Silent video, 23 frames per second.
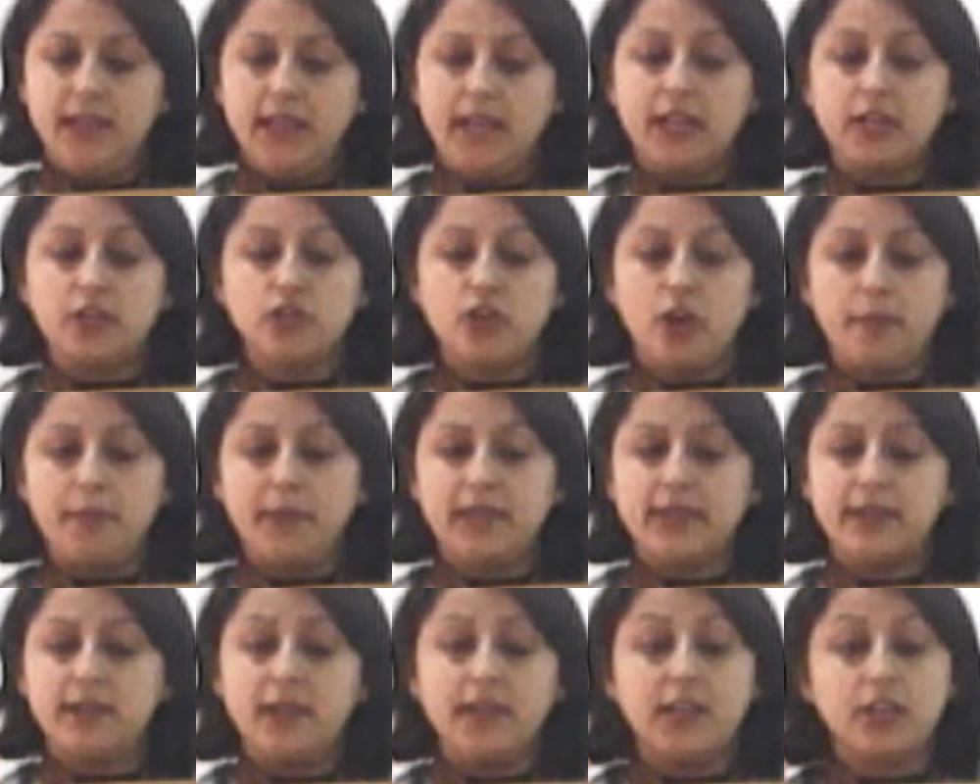
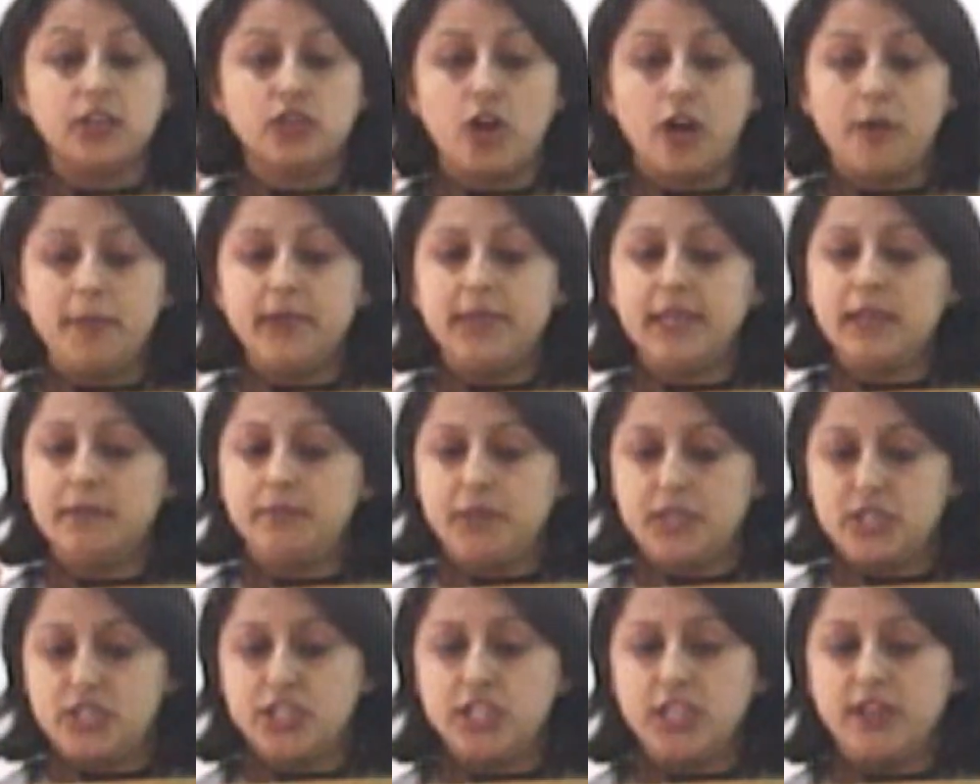Economy can
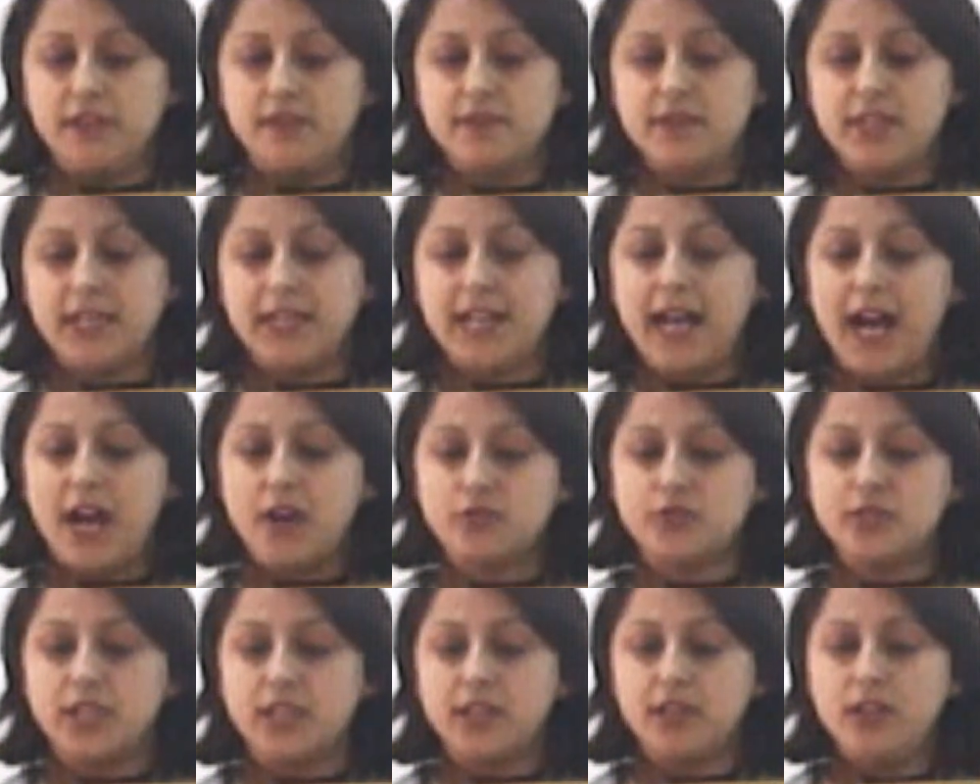be achieved and
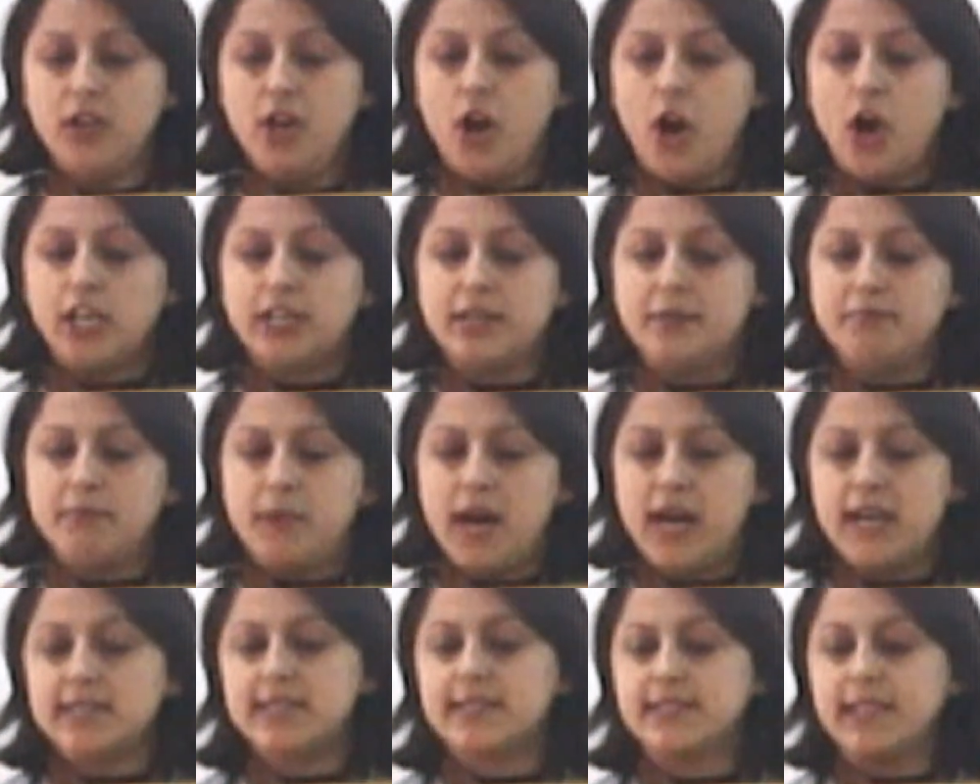housing on a
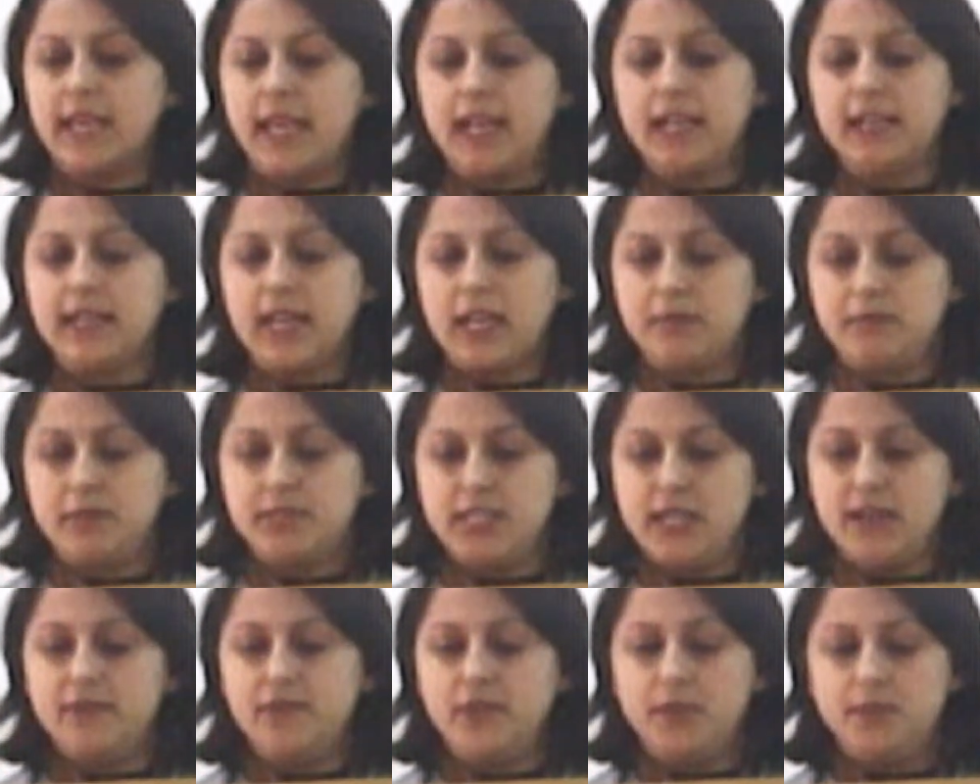mass scale can be
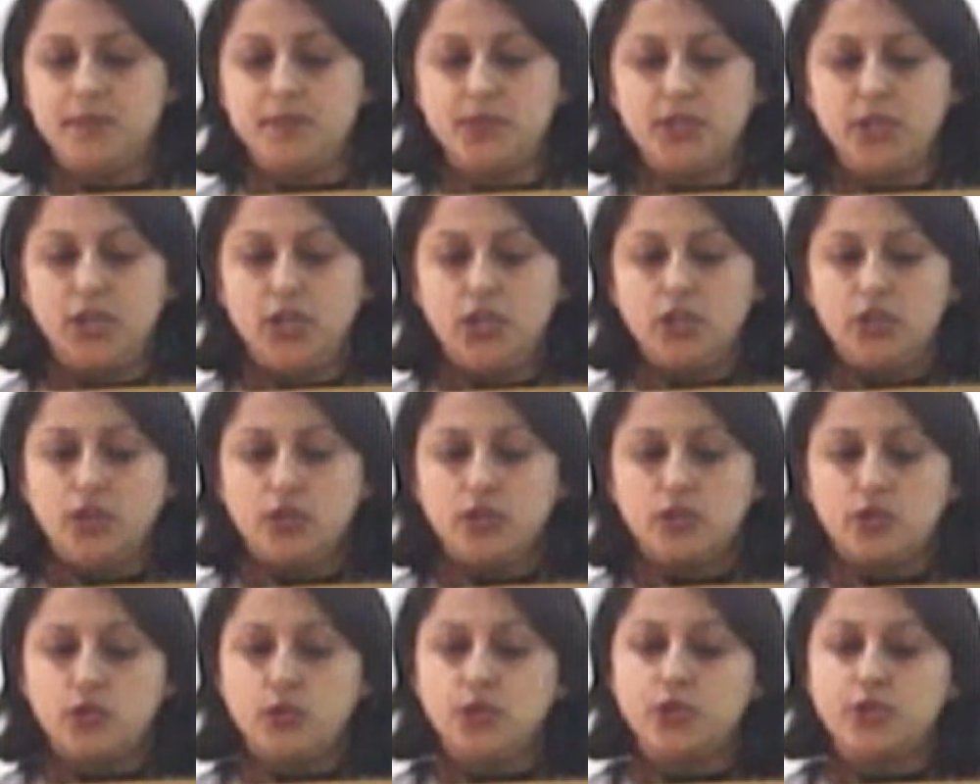developed
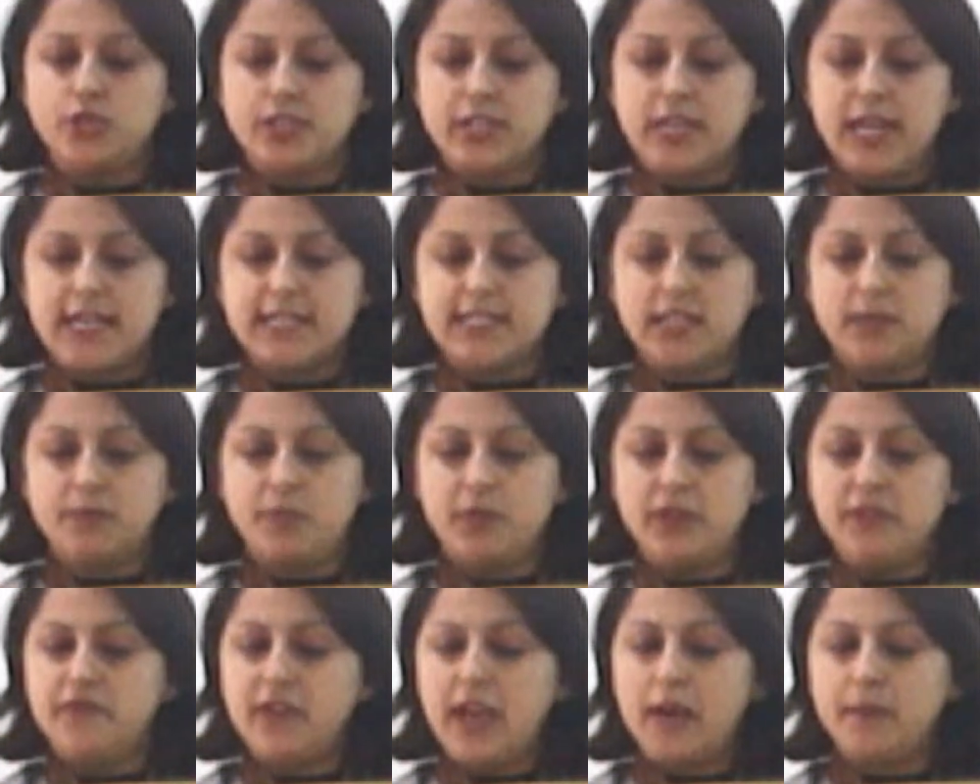through utilizing
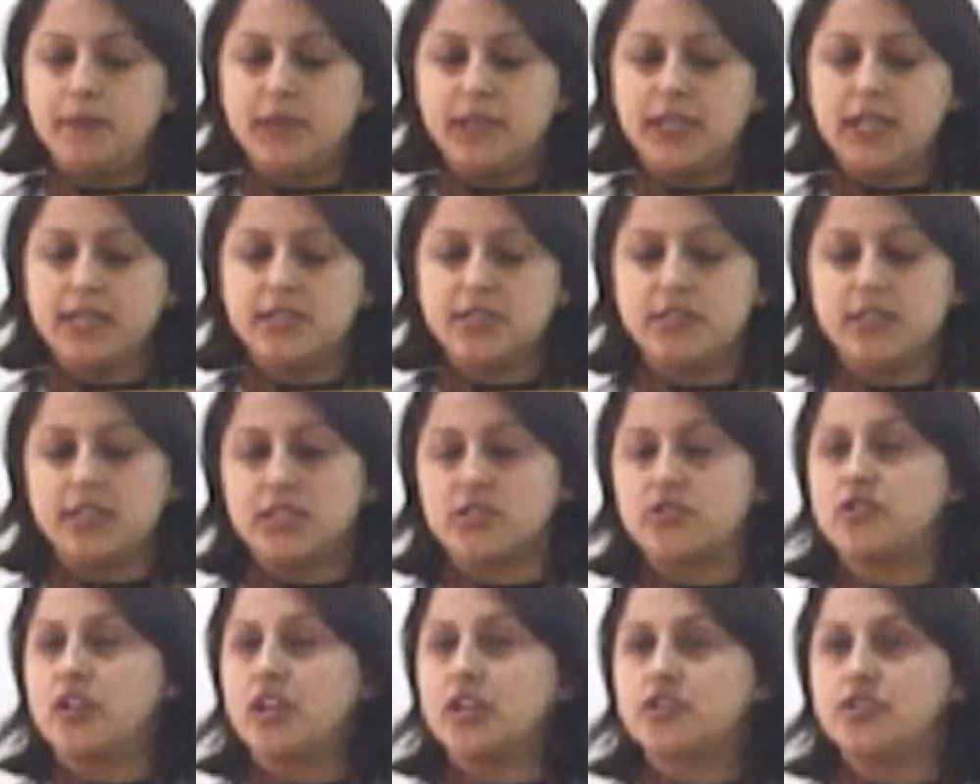prefabricated
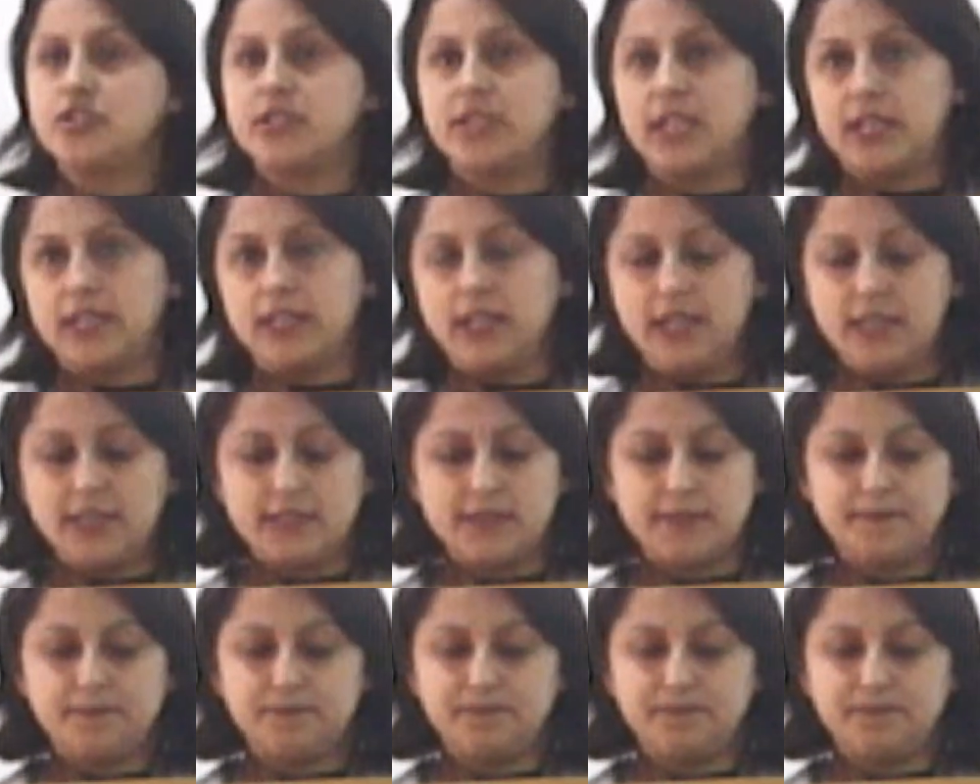construction techniques.